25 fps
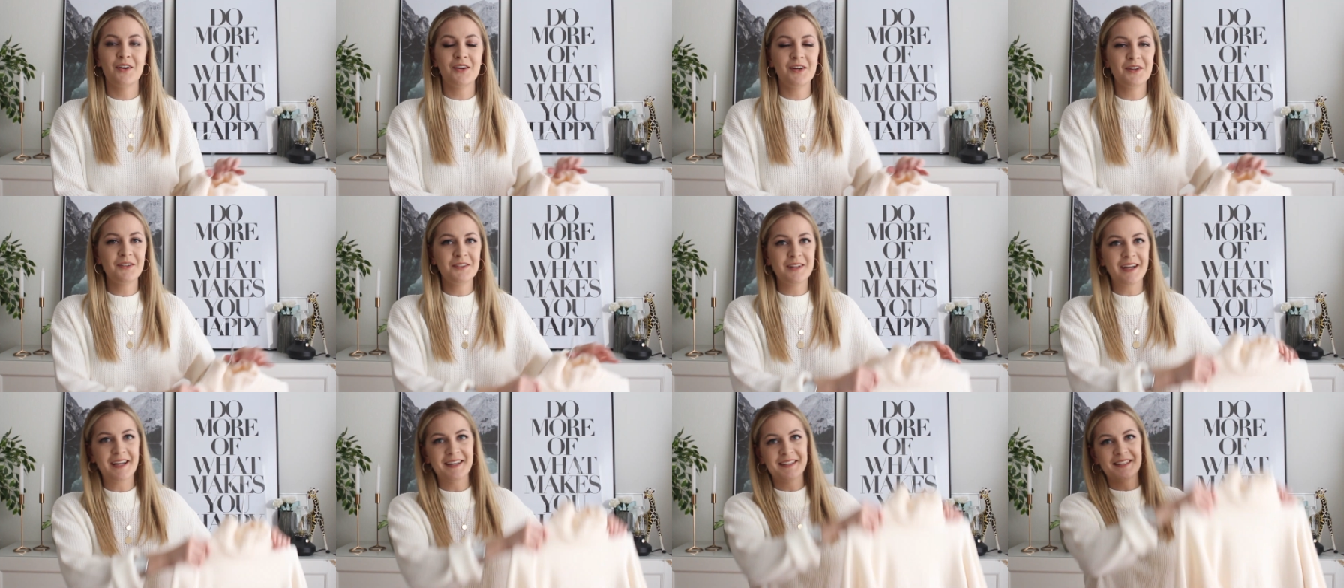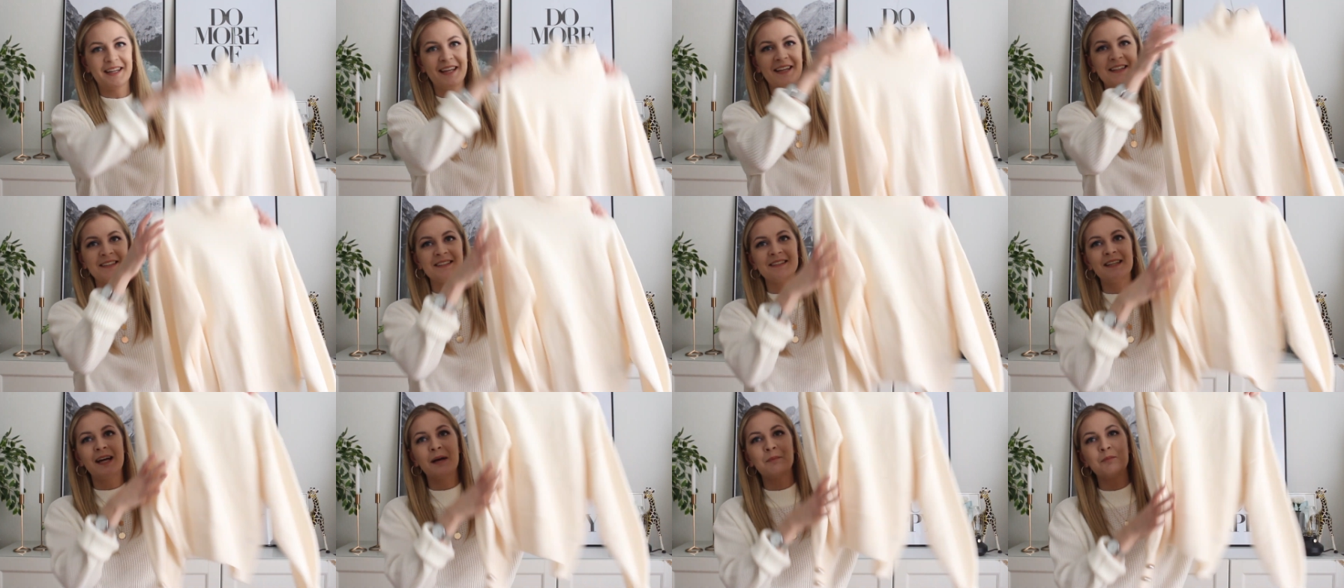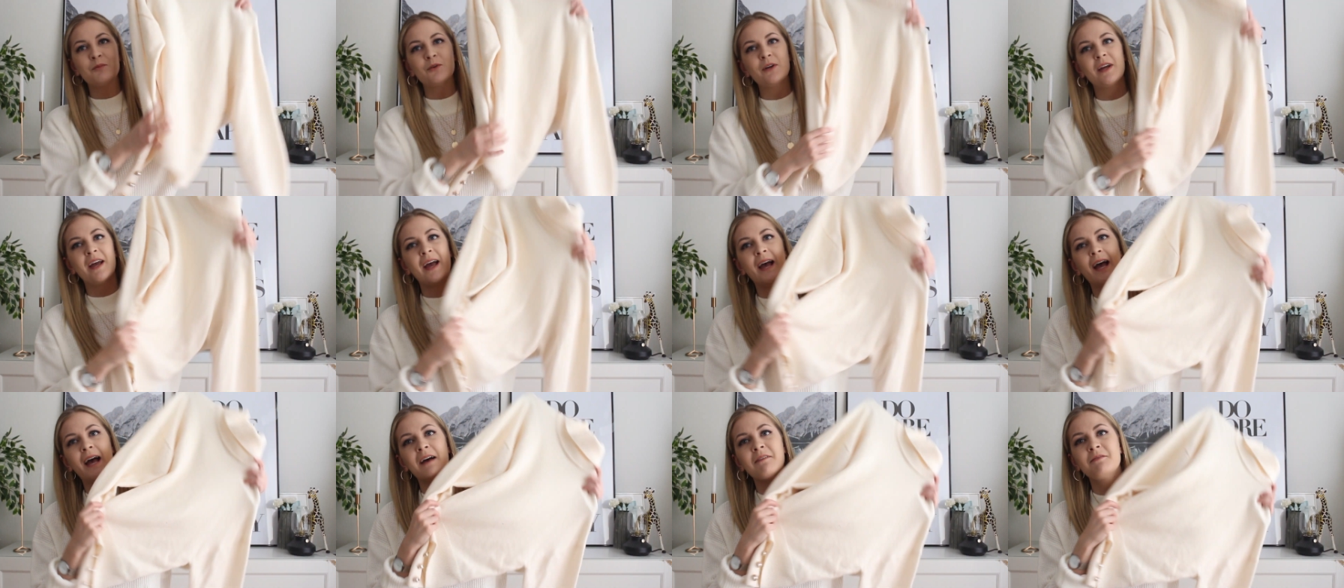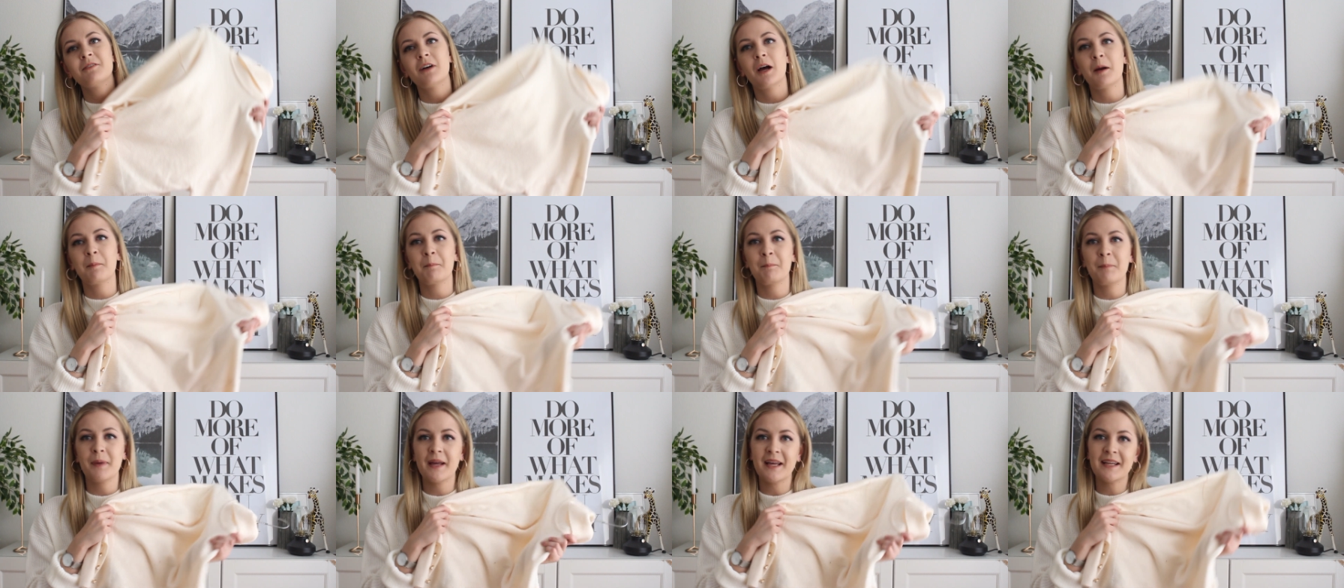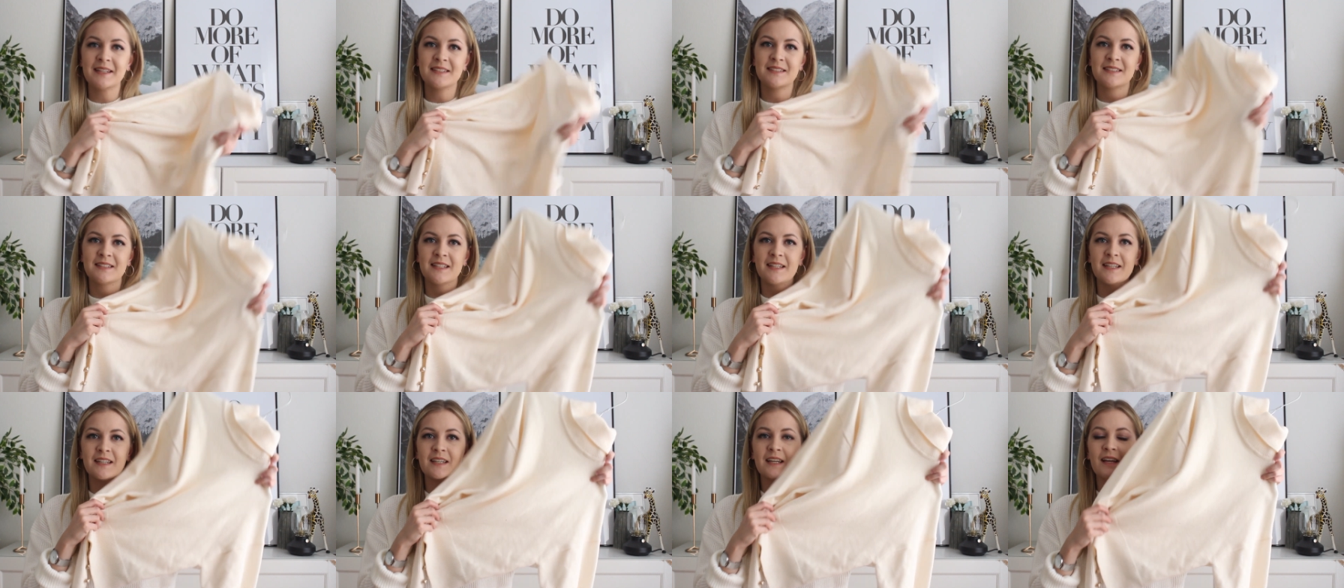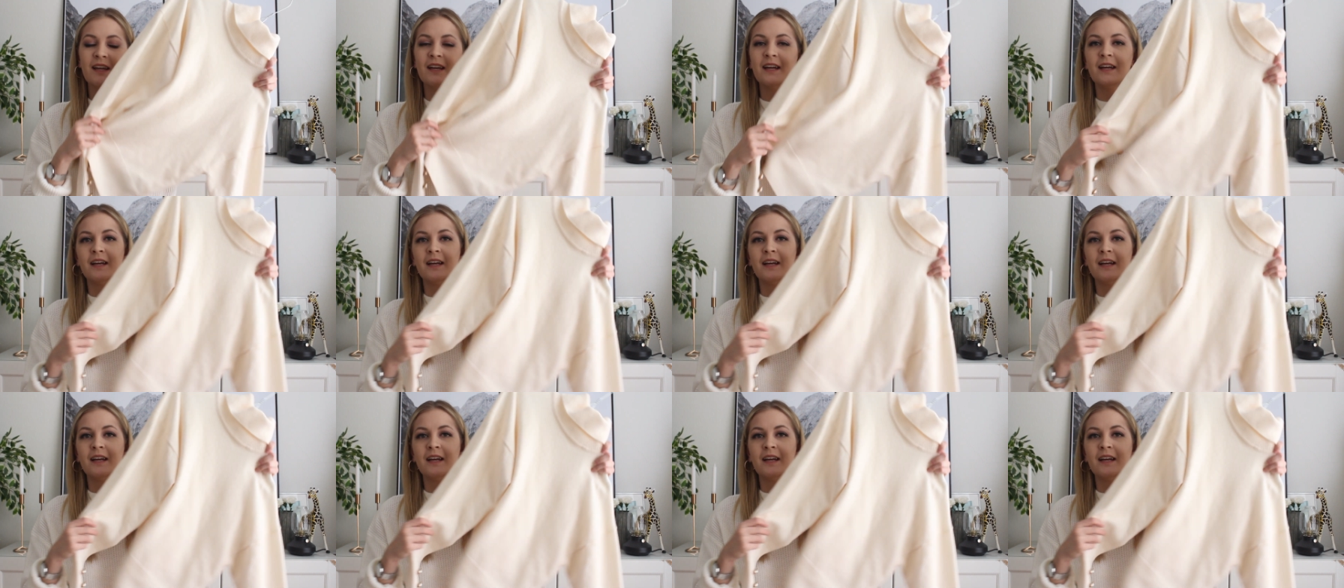Alright, next up we have a basic